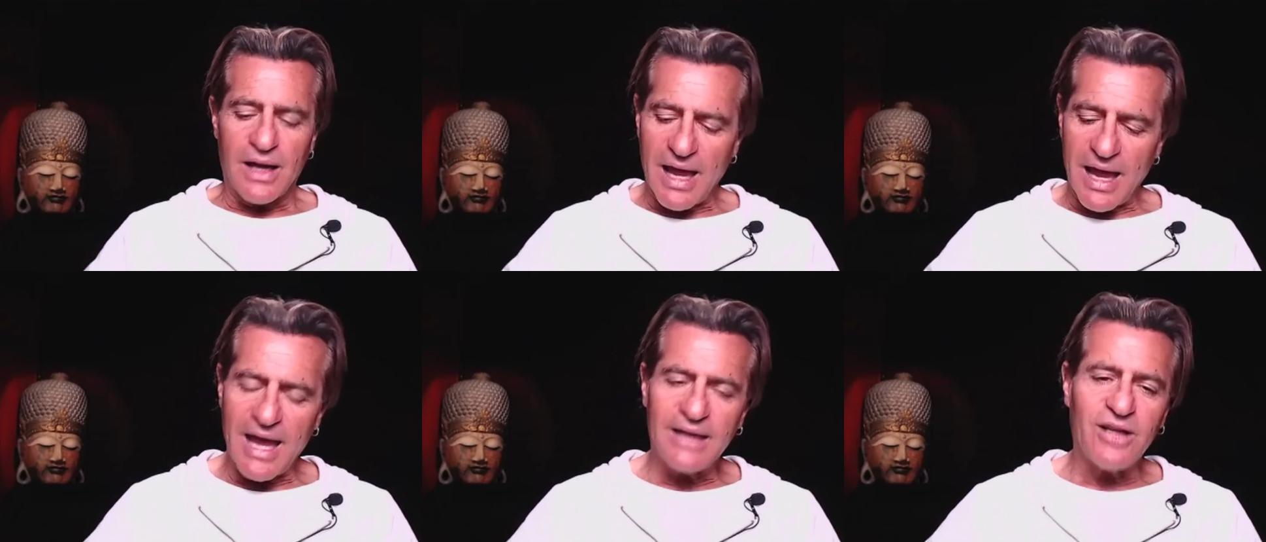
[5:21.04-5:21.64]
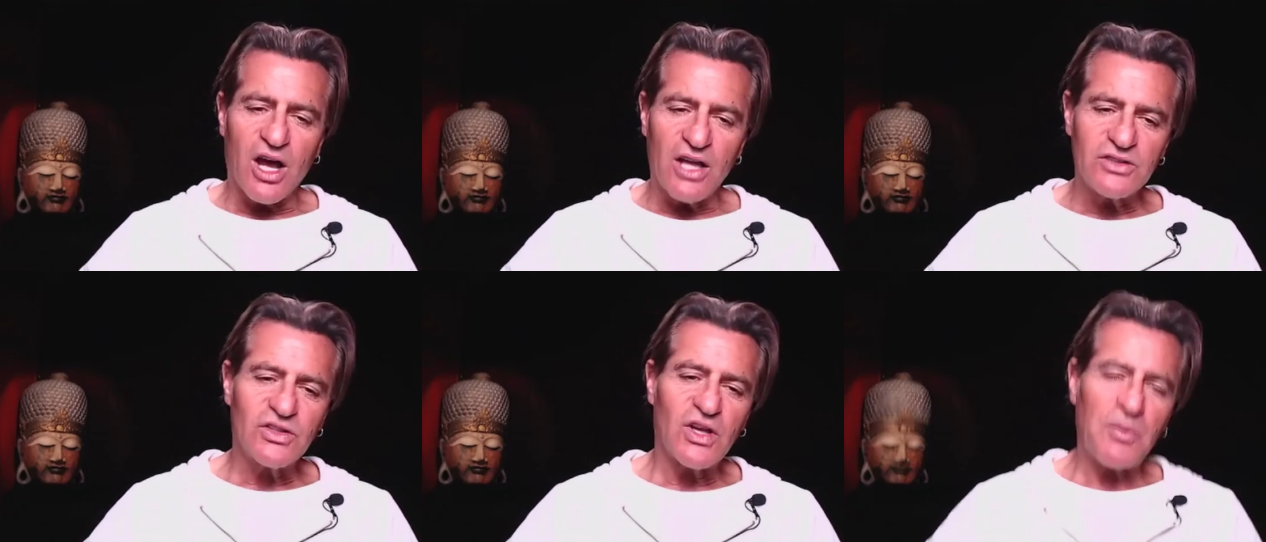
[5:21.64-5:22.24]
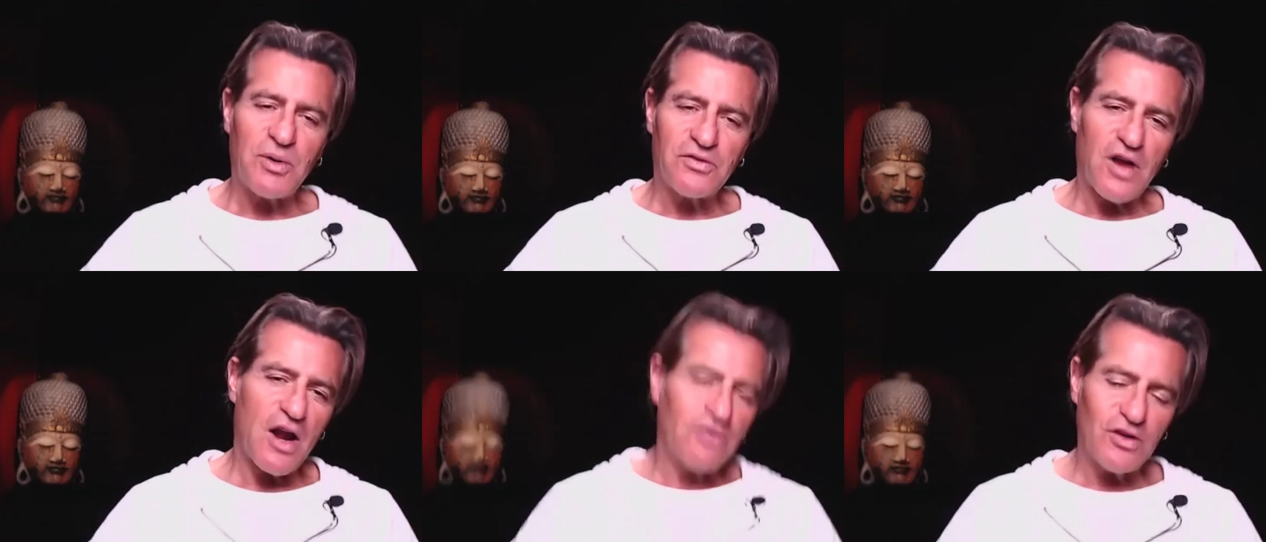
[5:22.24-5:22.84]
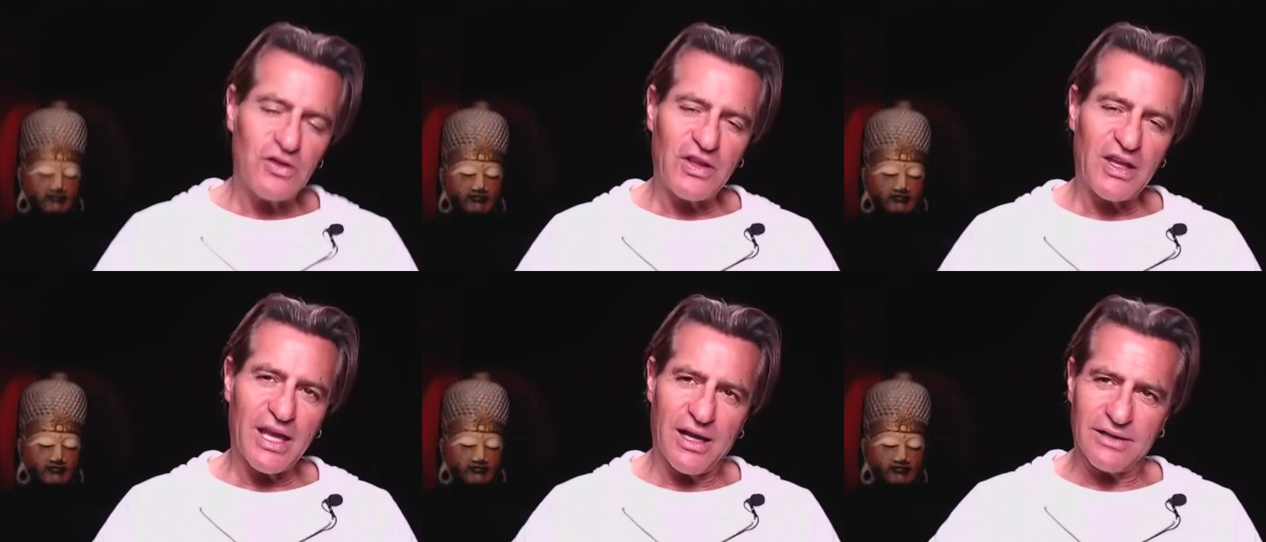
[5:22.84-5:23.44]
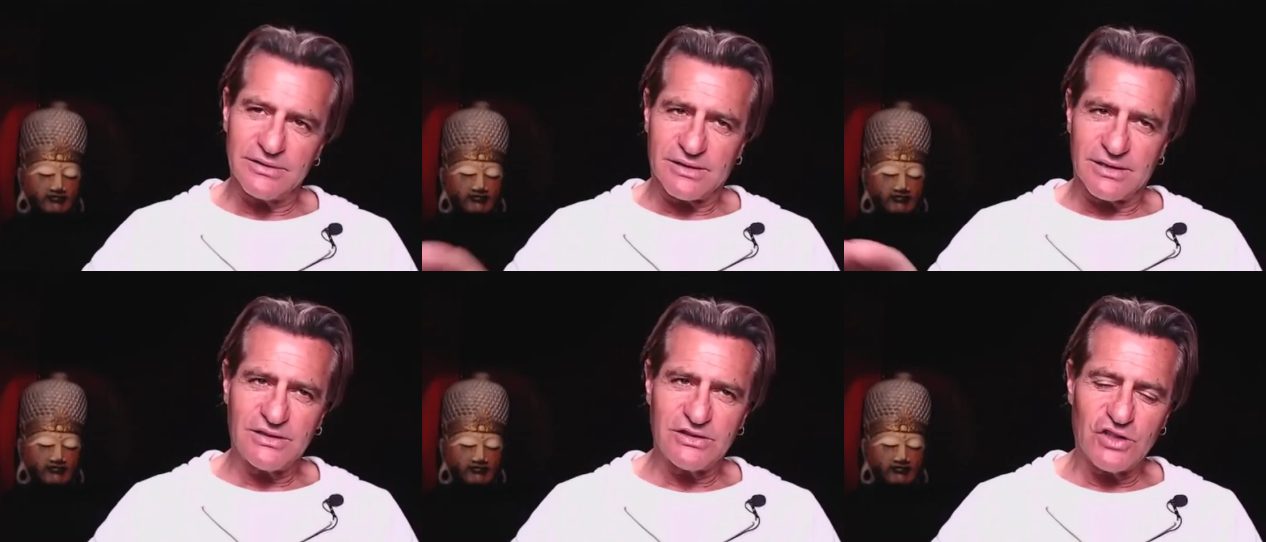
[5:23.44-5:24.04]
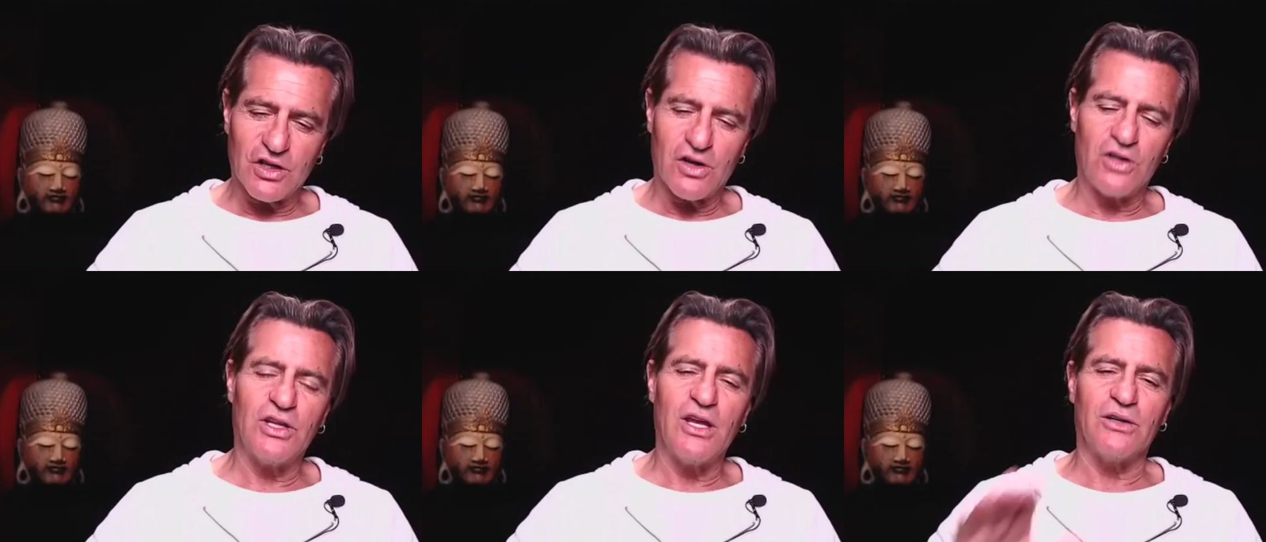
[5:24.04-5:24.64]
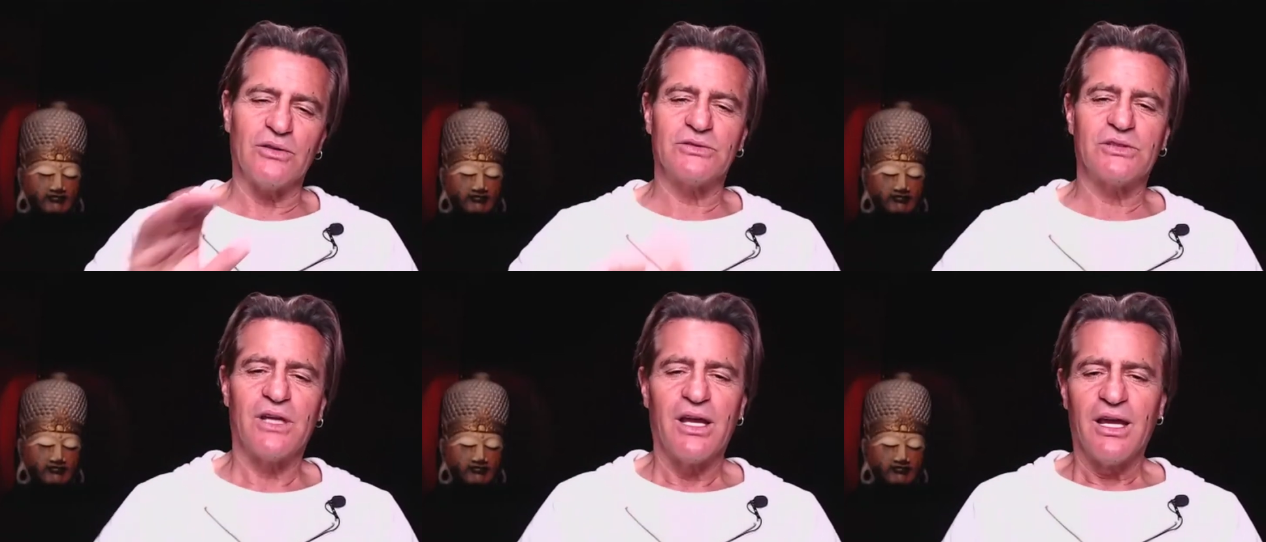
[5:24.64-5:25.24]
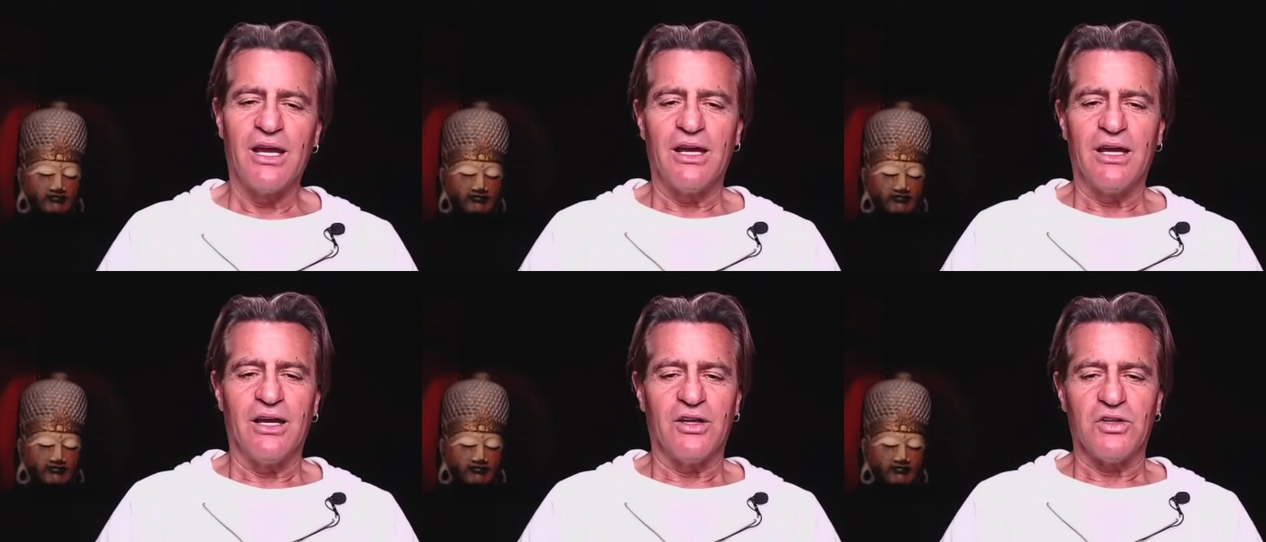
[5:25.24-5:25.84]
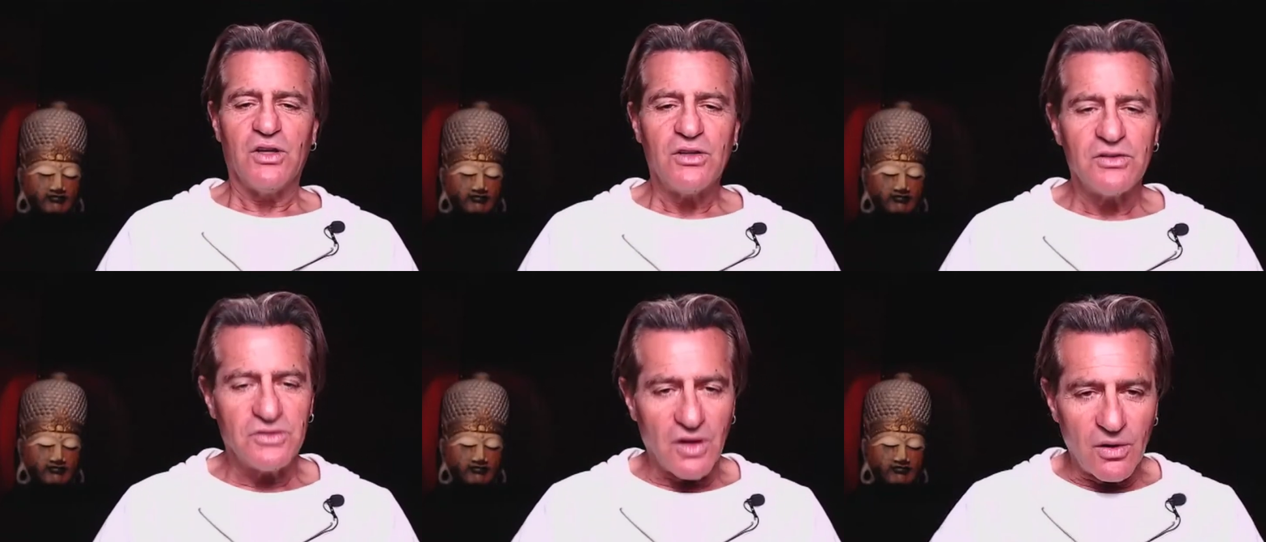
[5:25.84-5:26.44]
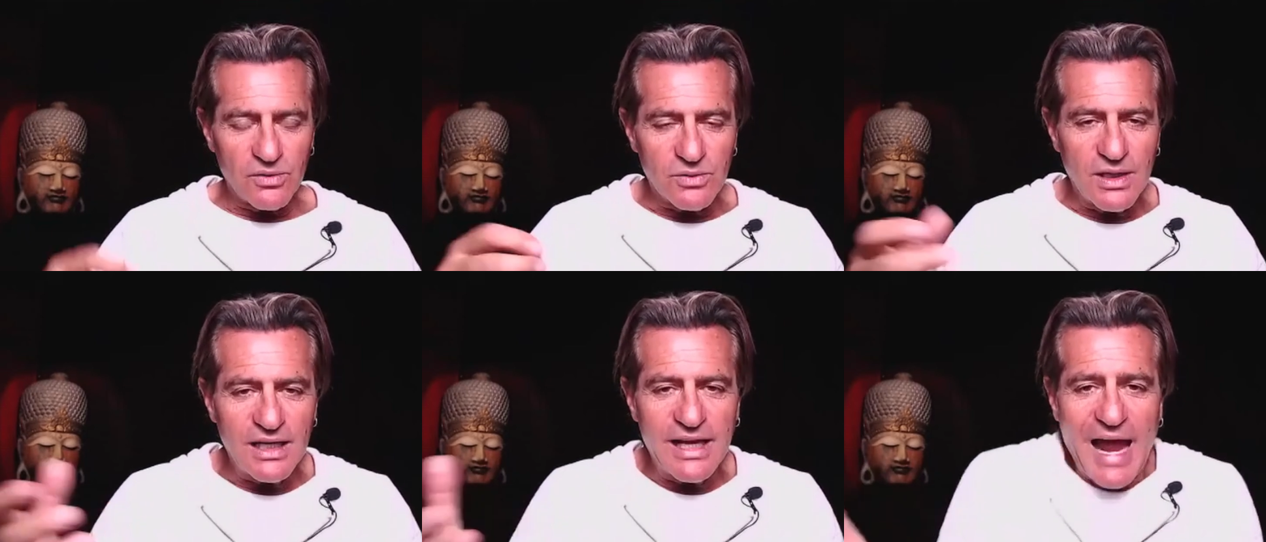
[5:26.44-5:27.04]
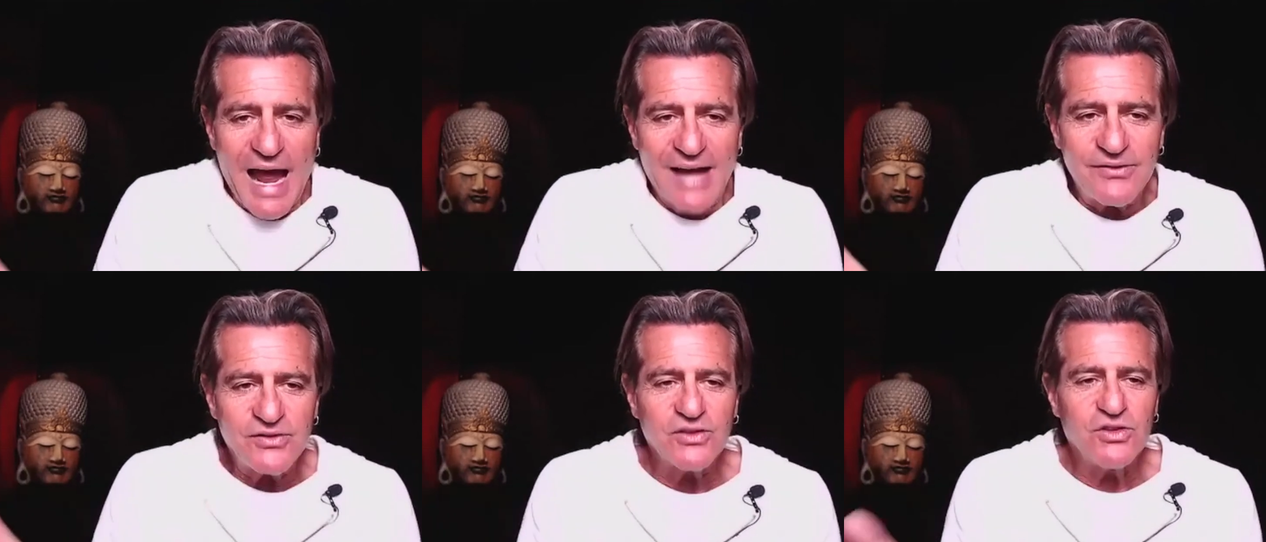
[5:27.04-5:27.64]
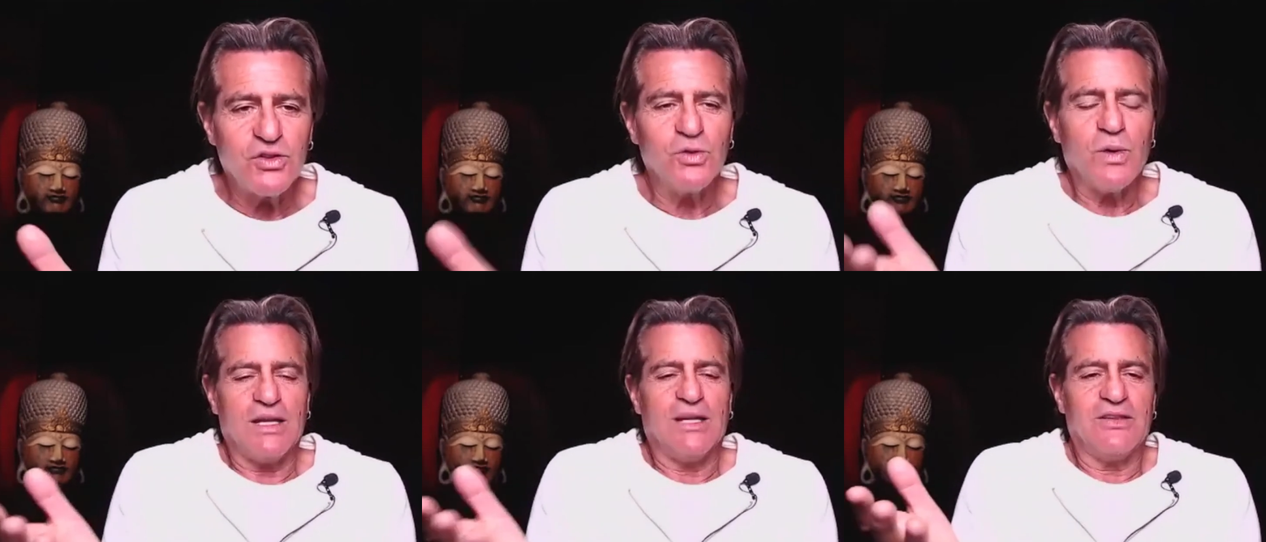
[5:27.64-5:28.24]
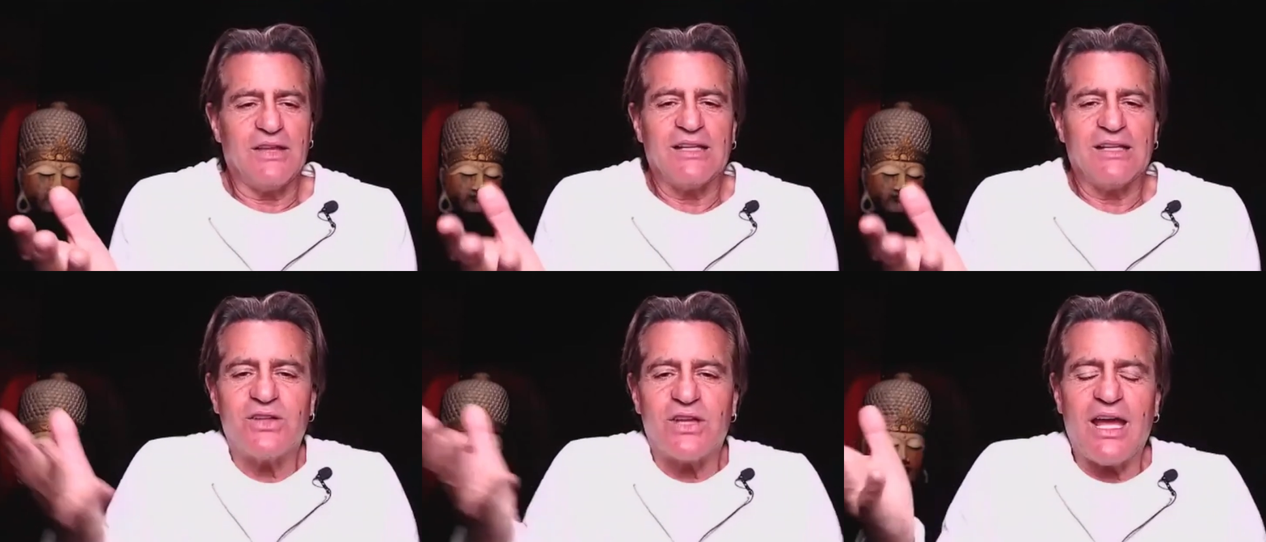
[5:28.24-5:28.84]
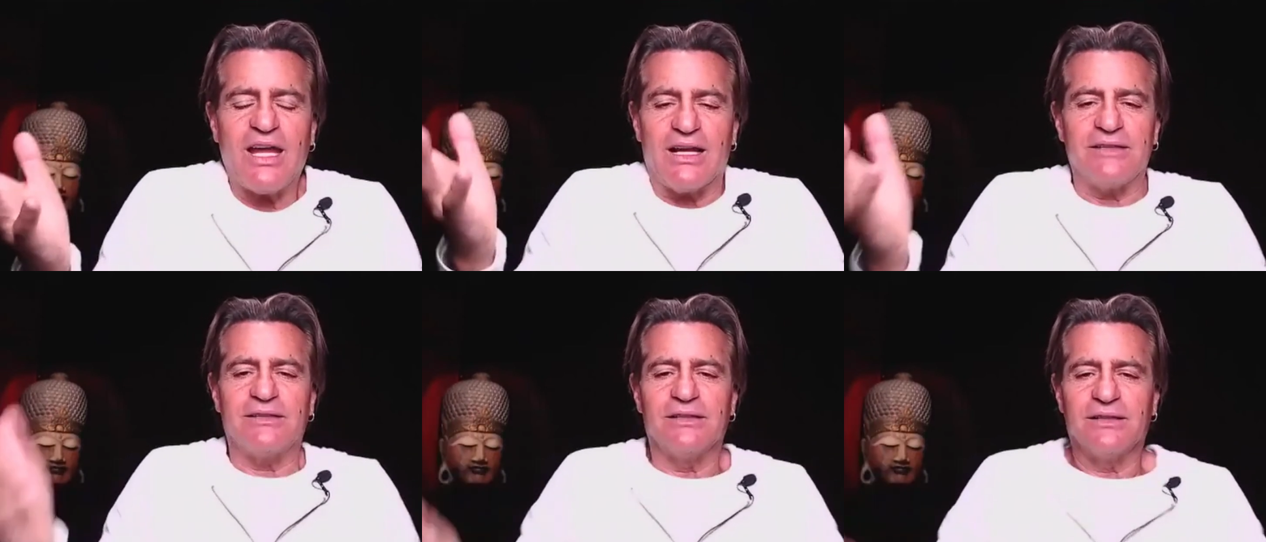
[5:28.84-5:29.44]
Speaker 1: And on top of everything else, this is the good news. You don't really have to do anything to get it.